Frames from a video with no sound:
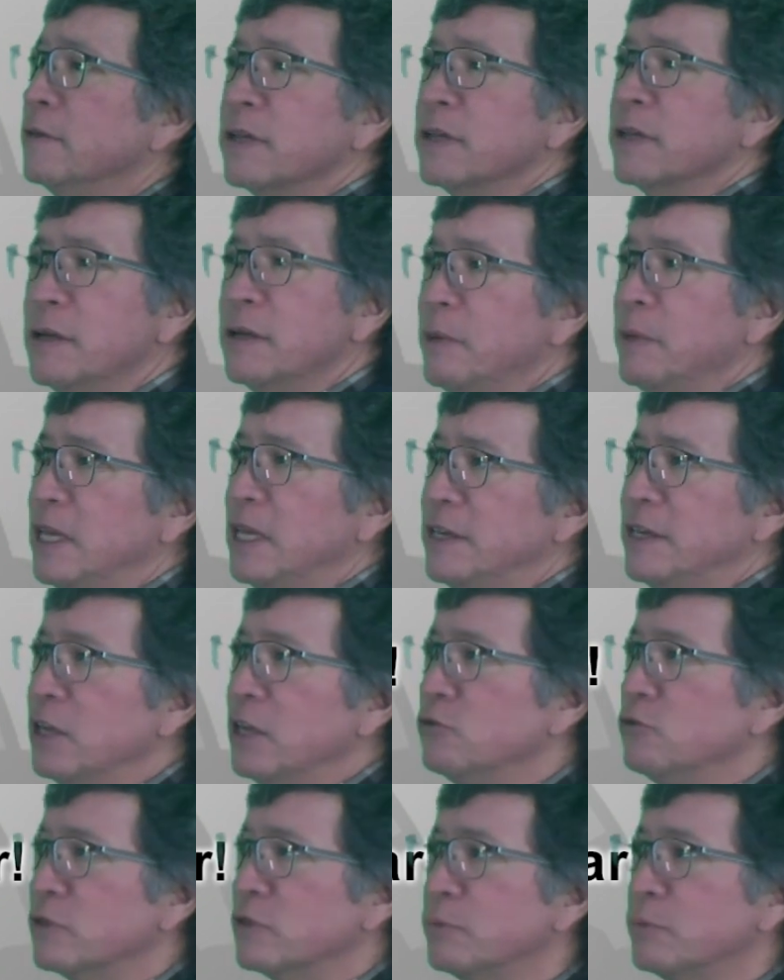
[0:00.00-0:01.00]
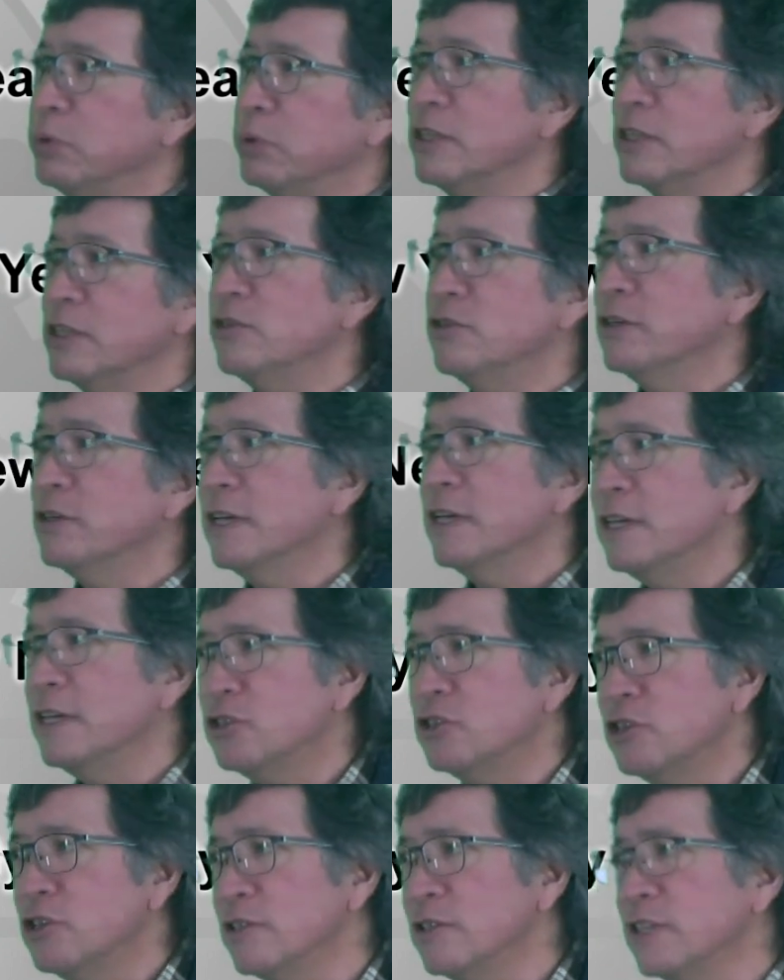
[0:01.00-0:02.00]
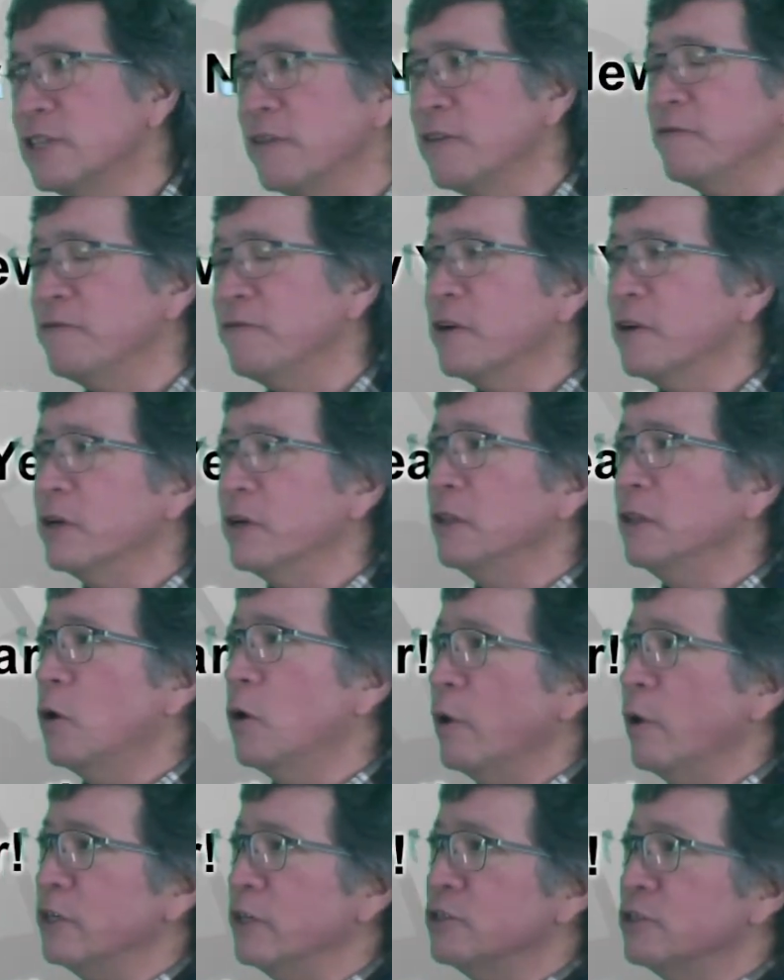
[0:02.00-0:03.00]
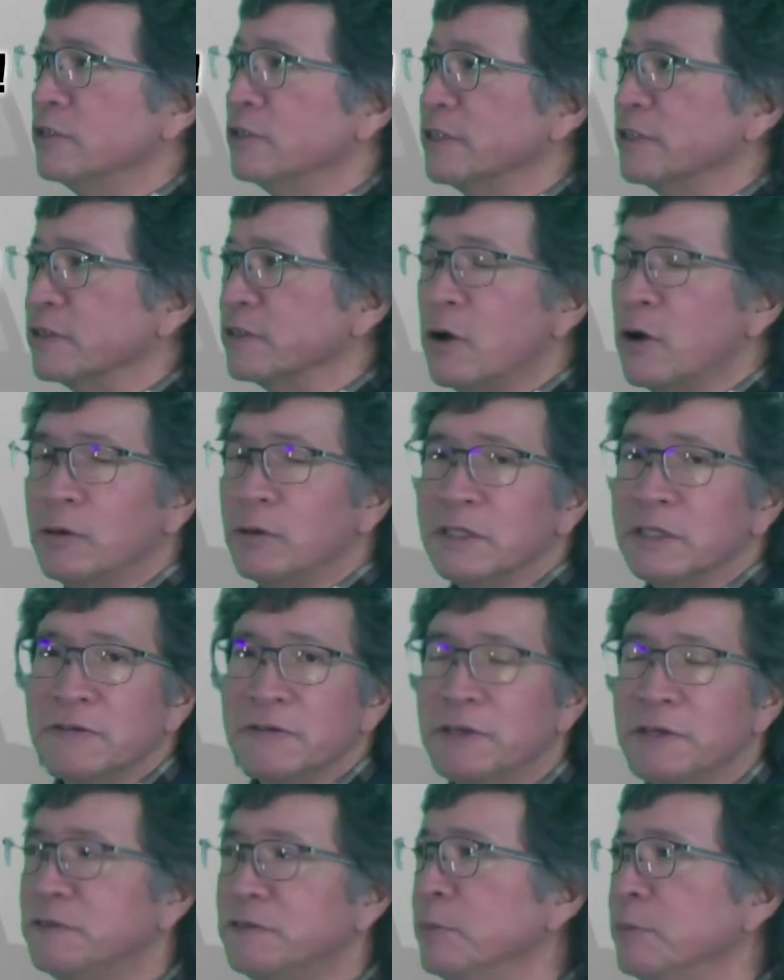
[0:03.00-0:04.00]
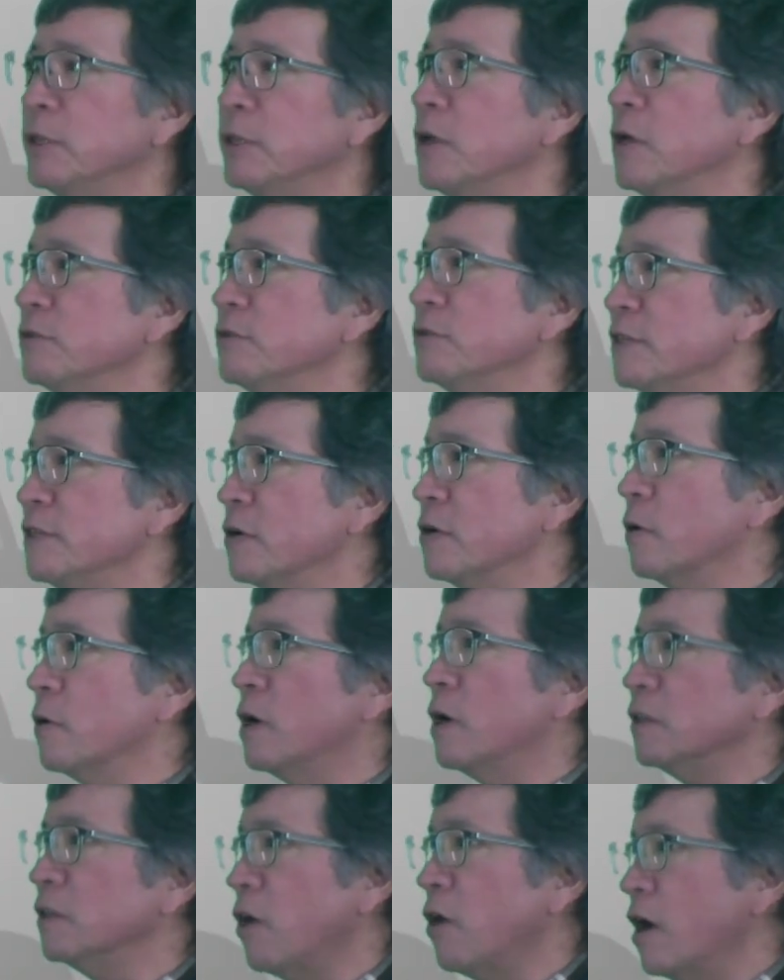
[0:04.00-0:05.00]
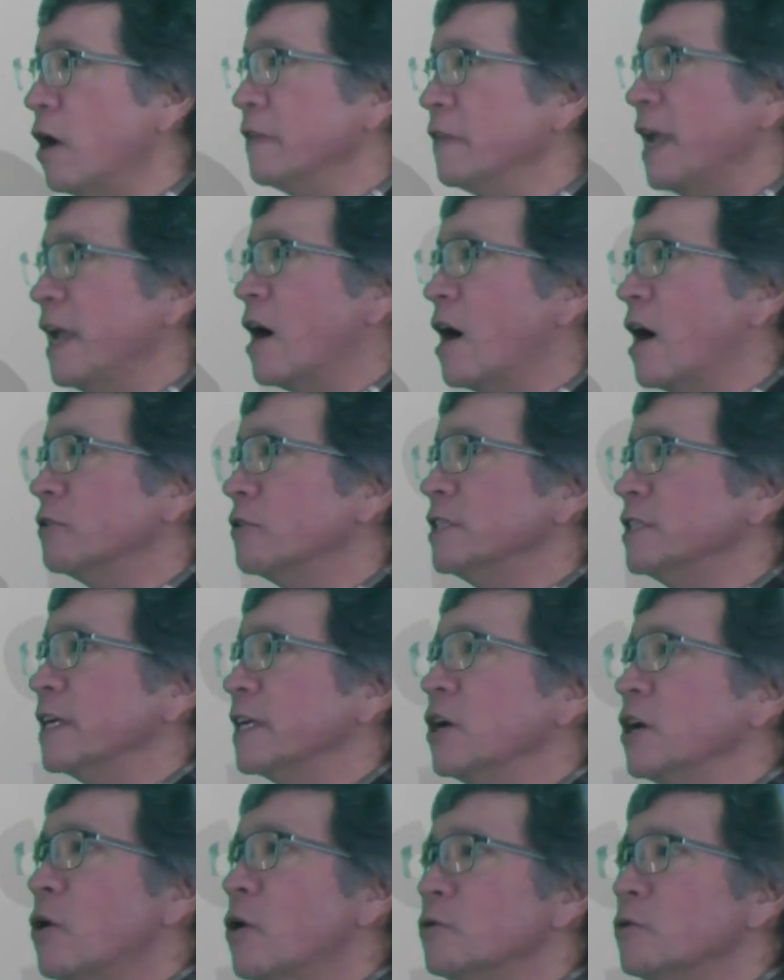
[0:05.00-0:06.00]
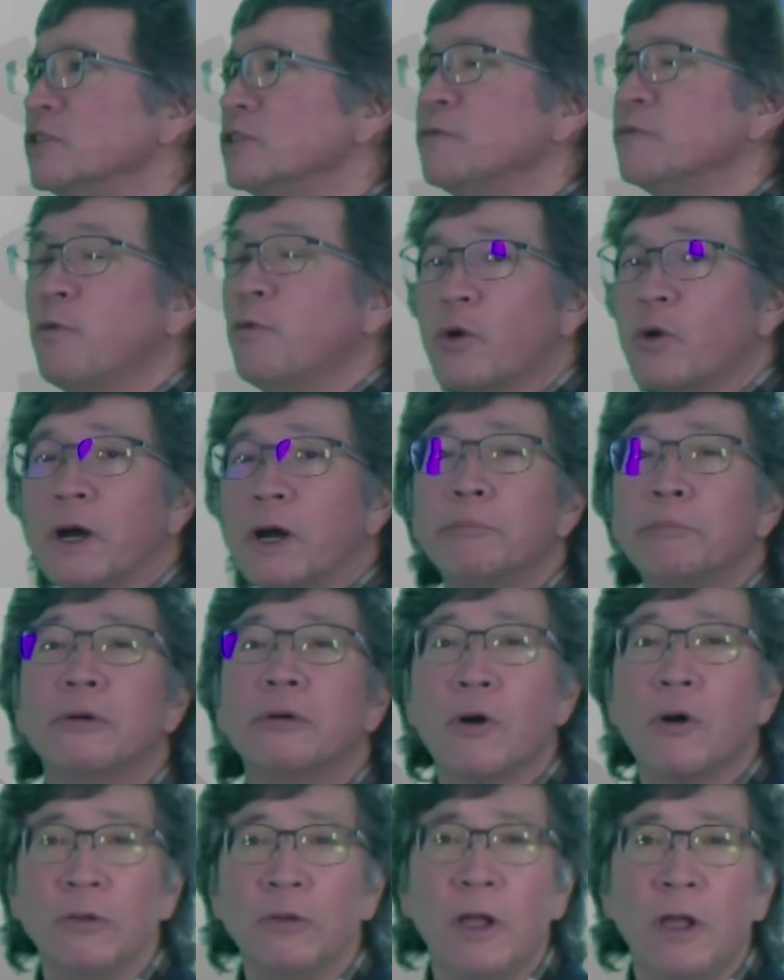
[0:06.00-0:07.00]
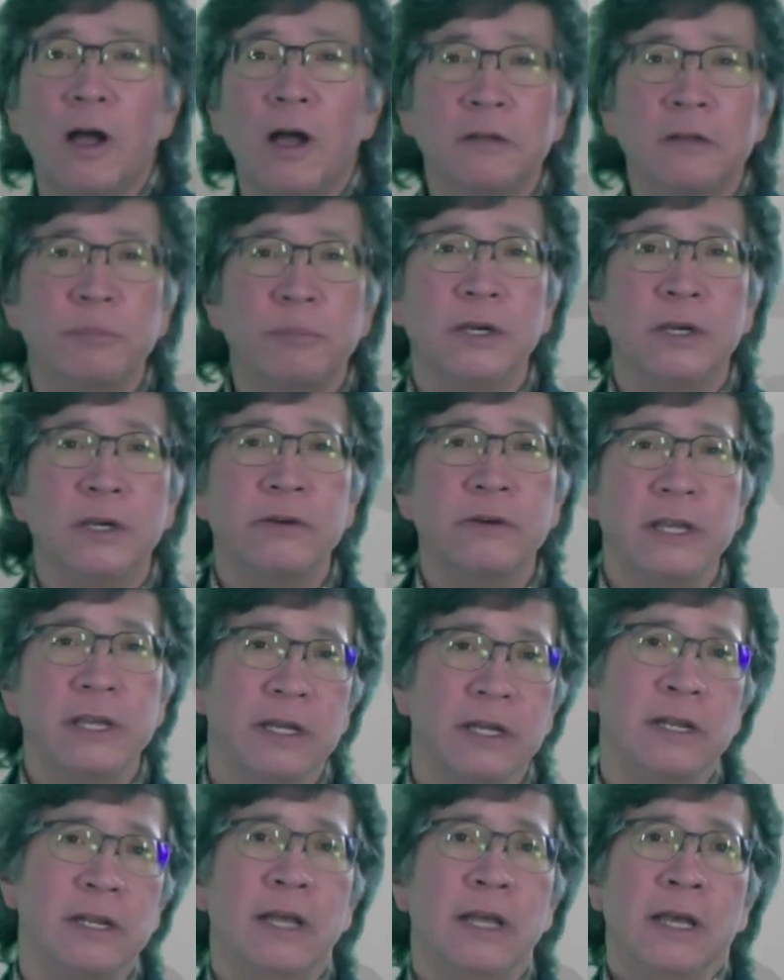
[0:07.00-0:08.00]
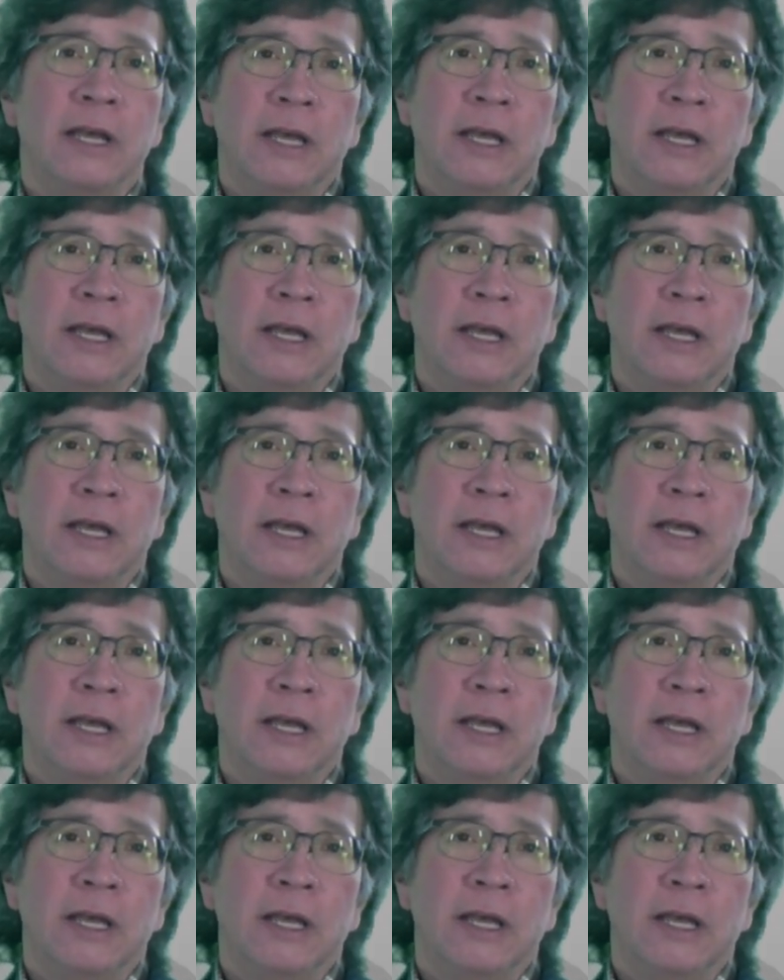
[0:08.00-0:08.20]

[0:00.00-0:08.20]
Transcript: There's going to be dangerous blizzard conditions and very low wind chills as cold as 50 below zero along the Arctic coast for a prolonged period.